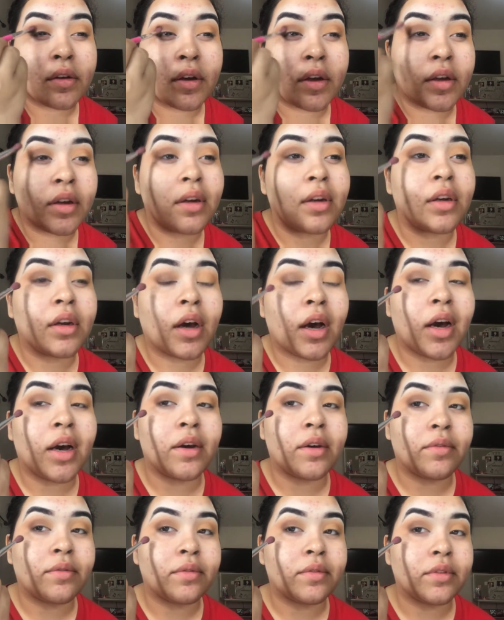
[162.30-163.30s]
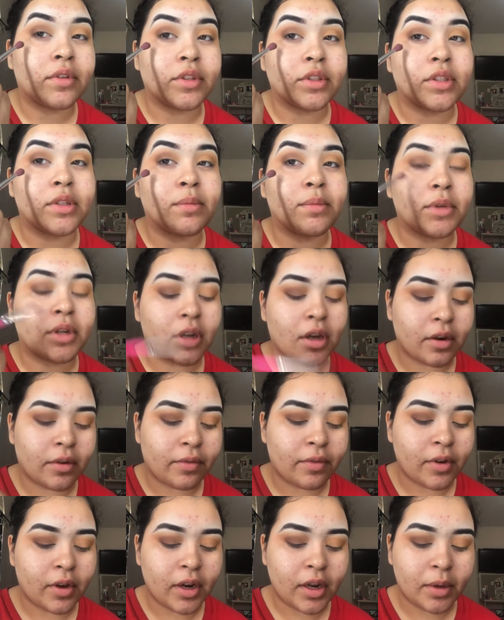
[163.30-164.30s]
And there's going to be a lot of
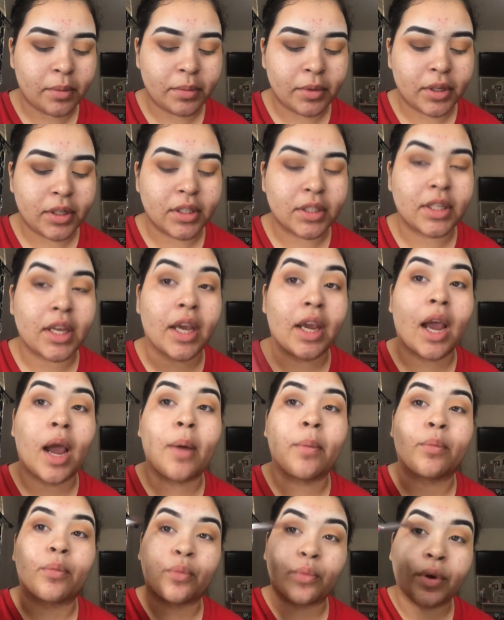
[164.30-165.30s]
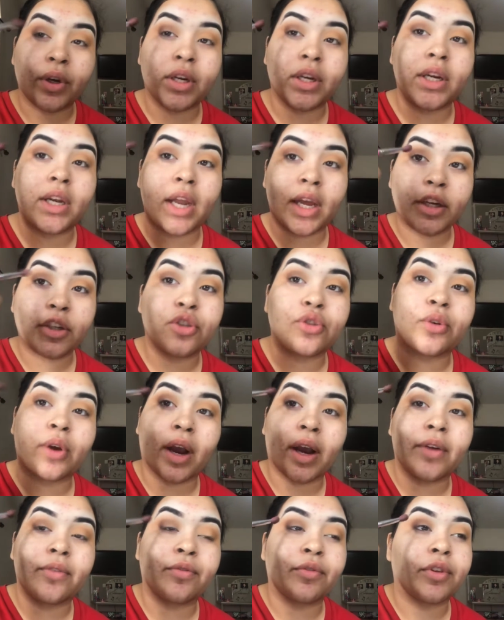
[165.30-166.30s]
fallout because like I'm really like
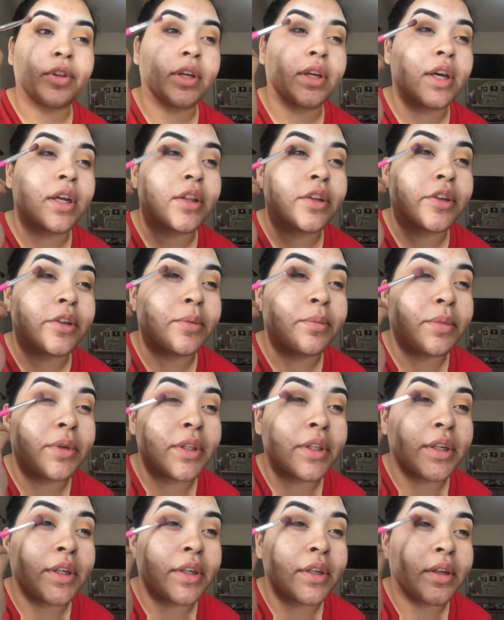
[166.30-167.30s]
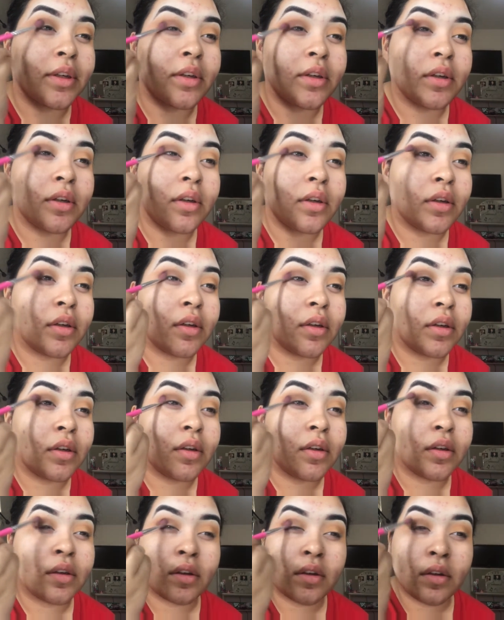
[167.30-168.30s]
trying for the color to be there.
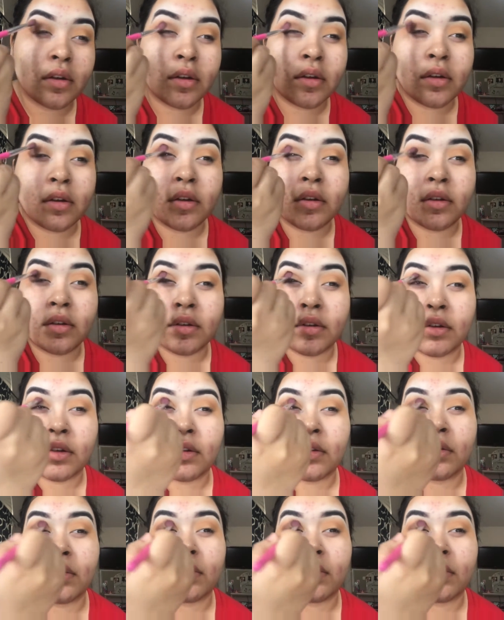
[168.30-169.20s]
So...